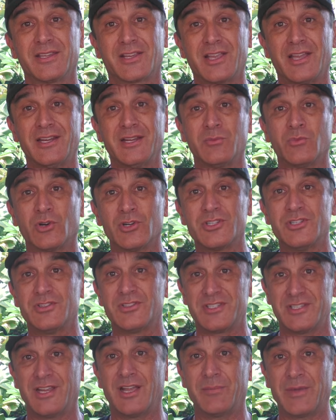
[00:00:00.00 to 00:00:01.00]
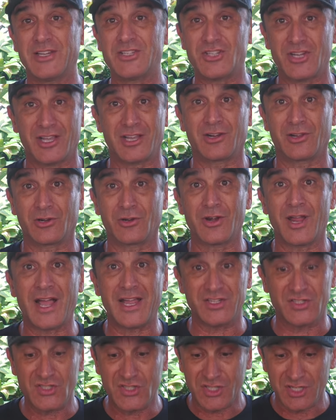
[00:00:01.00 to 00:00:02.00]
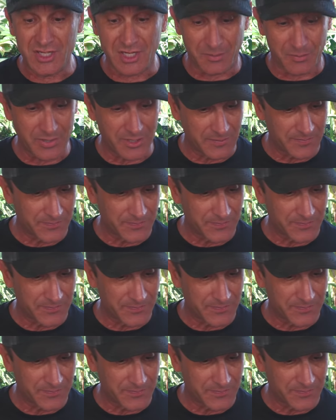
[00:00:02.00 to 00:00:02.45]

cutting boards you see on my channel are not cheap.